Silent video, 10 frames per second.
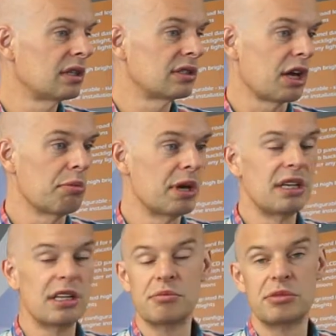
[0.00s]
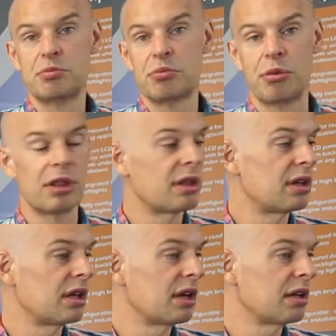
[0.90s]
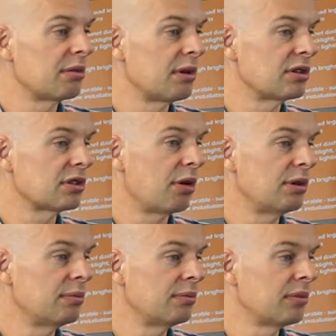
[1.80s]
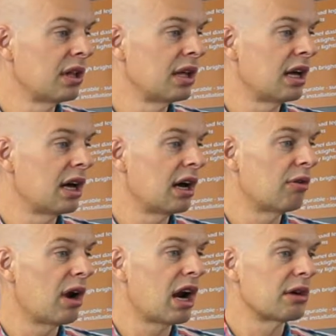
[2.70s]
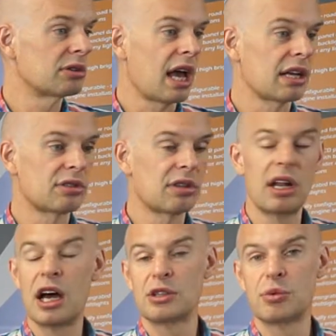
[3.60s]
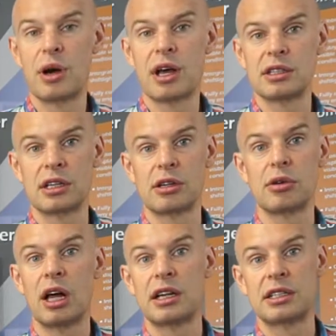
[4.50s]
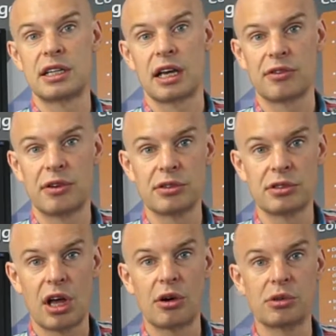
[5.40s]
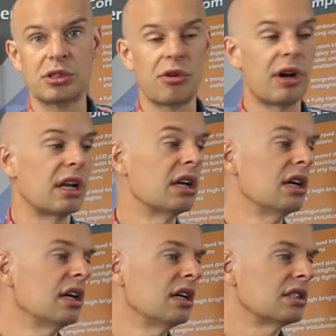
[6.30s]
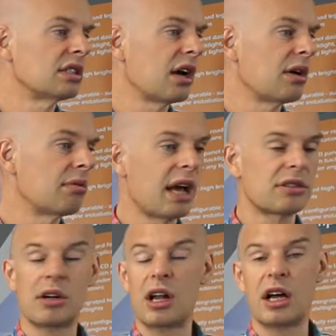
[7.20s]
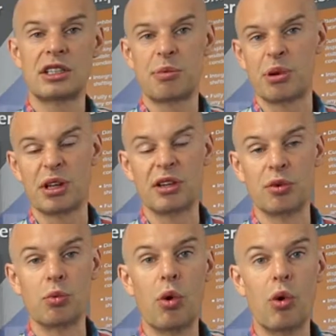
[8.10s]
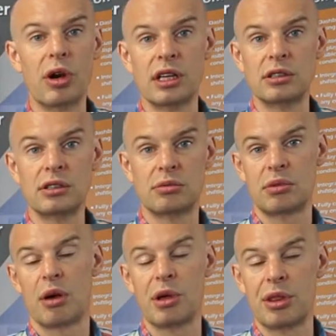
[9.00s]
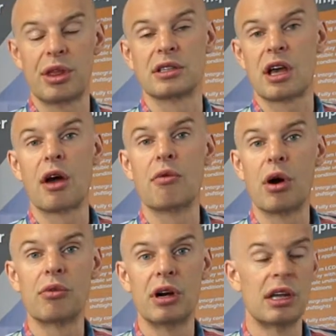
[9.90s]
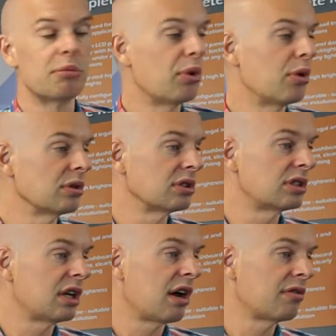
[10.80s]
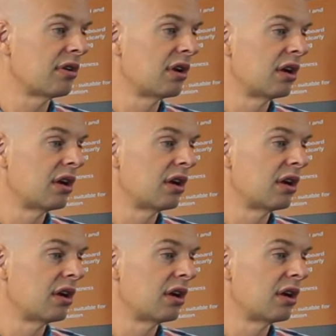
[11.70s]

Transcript: so medium's probably the most common, right up to extra large, where a single line of text fills the whole screen. So extra large typically is for warnings, you know, when things go wrong, really important stuff.